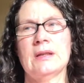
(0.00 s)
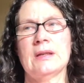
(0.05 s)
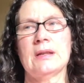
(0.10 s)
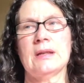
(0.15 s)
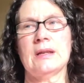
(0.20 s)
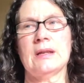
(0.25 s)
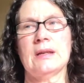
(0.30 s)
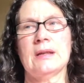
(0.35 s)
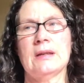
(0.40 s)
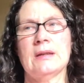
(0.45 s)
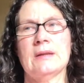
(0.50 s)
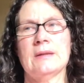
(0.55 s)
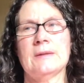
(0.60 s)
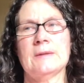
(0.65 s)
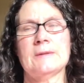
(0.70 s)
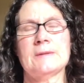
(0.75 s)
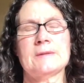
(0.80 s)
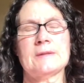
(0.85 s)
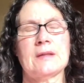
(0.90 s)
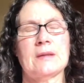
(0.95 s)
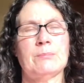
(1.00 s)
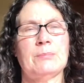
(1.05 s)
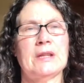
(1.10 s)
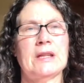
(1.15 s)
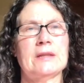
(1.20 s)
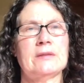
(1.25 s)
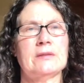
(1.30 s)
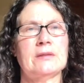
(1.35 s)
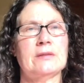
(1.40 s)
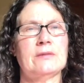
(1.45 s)
and
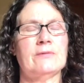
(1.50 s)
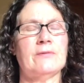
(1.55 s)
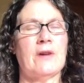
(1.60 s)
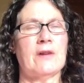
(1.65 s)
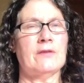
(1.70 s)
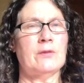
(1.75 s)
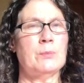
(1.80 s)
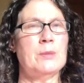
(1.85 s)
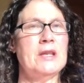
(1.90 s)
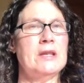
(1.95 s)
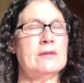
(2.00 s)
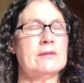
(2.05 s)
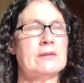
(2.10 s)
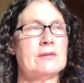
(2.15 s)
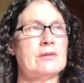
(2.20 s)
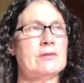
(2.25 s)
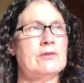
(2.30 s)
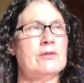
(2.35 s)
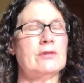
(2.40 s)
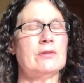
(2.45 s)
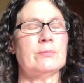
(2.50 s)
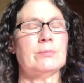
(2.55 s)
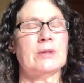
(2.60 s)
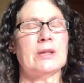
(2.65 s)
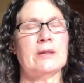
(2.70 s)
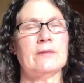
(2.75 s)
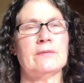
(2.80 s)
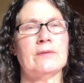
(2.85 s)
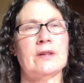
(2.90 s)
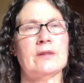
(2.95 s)
planted fava beans, because you can
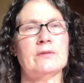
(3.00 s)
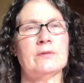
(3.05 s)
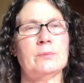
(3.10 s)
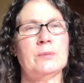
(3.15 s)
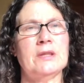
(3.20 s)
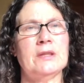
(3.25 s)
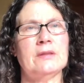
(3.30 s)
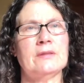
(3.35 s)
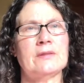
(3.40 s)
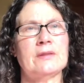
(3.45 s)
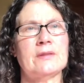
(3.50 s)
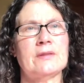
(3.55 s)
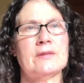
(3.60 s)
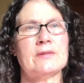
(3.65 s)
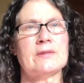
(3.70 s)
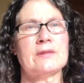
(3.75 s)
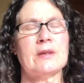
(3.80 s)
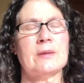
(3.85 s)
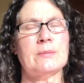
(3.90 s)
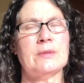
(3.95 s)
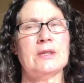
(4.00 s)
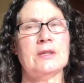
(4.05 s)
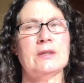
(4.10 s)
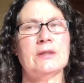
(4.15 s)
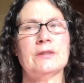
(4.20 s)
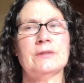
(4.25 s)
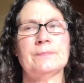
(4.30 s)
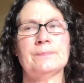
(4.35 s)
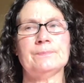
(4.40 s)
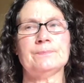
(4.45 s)
plant fava beans at this time of
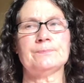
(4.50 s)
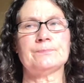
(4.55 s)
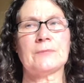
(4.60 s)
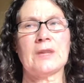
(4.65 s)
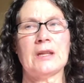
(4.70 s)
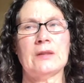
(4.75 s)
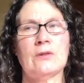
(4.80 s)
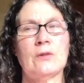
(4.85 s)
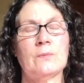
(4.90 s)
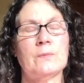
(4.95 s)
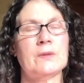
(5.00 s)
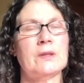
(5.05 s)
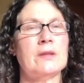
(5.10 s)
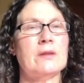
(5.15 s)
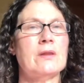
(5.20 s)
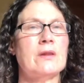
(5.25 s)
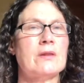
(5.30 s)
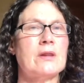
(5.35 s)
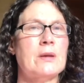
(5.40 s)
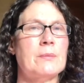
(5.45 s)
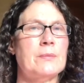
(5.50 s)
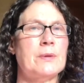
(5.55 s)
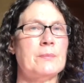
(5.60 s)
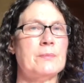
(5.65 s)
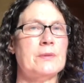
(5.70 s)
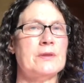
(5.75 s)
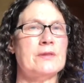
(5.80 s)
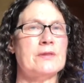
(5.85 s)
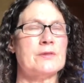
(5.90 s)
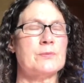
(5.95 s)
year, and hopefully they'll come up
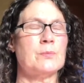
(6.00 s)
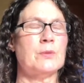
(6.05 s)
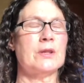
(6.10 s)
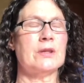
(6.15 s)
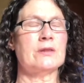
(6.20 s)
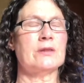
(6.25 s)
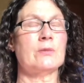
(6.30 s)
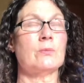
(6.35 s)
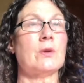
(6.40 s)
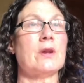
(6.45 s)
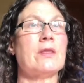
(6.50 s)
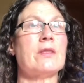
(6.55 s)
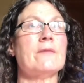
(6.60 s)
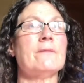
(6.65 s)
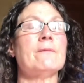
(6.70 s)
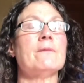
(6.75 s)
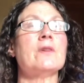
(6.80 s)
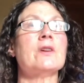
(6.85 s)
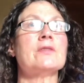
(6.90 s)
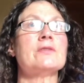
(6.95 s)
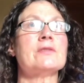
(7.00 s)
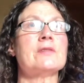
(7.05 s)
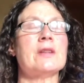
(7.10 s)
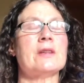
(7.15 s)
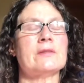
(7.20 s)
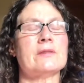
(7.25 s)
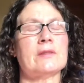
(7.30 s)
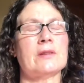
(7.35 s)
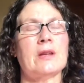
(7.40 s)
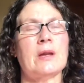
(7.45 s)
in the spring. They're one of the first
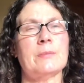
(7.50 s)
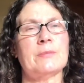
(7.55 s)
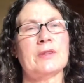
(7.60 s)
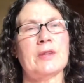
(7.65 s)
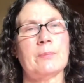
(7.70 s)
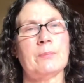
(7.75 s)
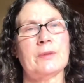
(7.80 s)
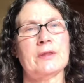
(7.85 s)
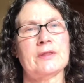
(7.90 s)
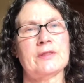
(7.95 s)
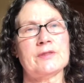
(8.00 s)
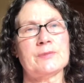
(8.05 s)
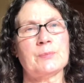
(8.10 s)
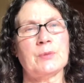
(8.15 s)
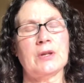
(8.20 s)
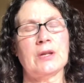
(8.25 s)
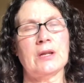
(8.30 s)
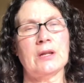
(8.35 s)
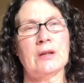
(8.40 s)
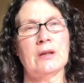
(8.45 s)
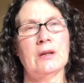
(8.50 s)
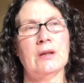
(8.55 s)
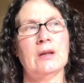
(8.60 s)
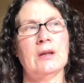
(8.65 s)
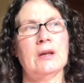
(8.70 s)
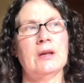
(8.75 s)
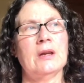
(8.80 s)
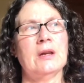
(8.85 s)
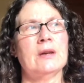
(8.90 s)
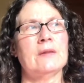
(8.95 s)
things that comes up in the spring.
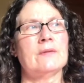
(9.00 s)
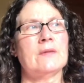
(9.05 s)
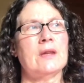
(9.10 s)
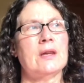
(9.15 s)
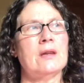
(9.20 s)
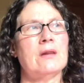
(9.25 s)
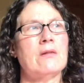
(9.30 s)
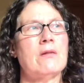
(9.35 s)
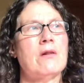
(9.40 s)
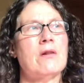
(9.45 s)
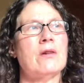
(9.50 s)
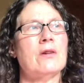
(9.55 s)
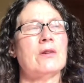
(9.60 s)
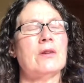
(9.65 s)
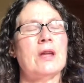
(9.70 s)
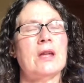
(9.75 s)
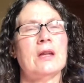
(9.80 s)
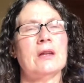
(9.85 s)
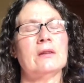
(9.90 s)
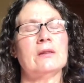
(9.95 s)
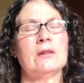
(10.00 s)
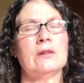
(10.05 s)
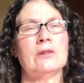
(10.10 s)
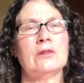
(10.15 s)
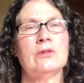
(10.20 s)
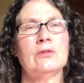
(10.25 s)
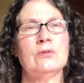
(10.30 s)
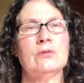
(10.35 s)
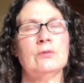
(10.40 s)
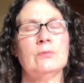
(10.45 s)
They are a
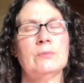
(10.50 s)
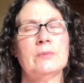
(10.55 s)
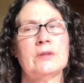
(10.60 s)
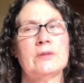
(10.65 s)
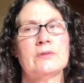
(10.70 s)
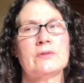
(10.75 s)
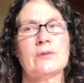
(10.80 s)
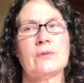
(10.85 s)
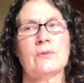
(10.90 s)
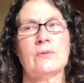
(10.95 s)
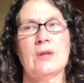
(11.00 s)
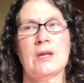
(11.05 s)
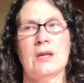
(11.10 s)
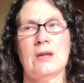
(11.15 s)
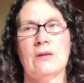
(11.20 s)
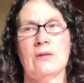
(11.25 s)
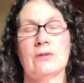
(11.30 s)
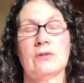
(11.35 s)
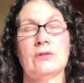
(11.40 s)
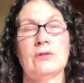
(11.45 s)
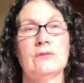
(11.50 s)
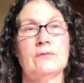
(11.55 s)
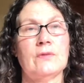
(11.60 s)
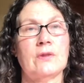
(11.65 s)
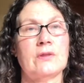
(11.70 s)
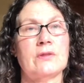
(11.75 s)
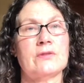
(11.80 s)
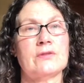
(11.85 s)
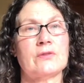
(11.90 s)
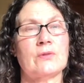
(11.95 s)
legume, so they are good for
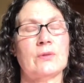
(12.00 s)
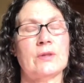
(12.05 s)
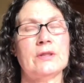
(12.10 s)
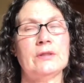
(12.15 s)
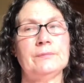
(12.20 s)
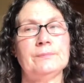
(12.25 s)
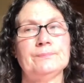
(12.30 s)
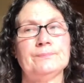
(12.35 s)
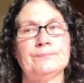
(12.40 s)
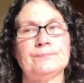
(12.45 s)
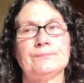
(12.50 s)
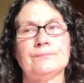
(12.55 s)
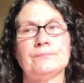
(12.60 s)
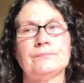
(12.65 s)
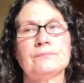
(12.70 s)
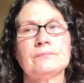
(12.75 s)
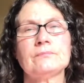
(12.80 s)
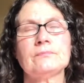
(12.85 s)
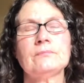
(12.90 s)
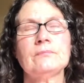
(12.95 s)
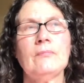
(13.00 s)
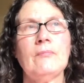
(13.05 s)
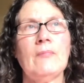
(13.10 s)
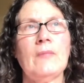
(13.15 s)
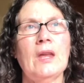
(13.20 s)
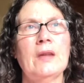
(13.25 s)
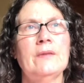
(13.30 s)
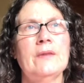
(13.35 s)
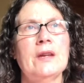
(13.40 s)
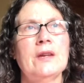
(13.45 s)
the soil.
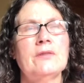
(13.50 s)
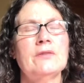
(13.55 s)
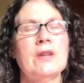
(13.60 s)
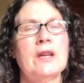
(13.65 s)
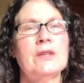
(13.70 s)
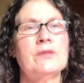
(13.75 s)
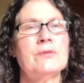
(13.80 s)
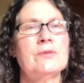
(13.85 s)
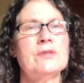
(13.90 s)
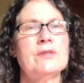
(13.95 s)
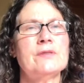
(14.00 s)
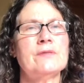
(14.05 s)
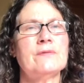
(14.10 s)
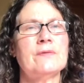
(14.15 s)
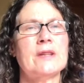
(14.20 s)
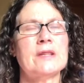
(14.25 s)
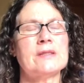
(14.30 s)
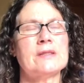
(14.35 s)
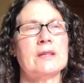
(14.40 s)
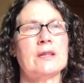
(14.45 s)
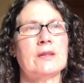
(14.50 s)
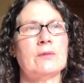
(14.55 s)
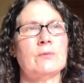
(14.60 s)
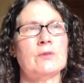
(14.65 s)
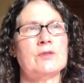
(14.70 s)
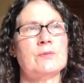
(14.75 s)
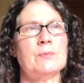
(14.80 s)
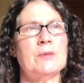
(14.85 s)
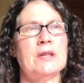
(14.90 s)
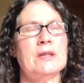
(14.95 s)
They are nitrogen fixing,
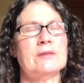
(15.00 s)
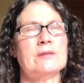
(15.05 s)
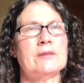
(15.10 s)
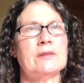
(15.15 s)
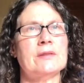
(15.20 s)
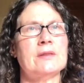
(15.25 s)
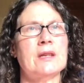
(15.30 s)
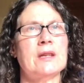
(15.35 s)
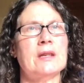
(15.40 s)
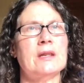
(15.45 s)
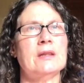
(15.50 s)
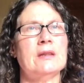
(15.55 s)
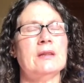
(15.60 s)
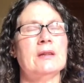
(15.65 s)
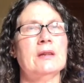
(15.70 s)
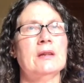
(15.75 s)
which means that the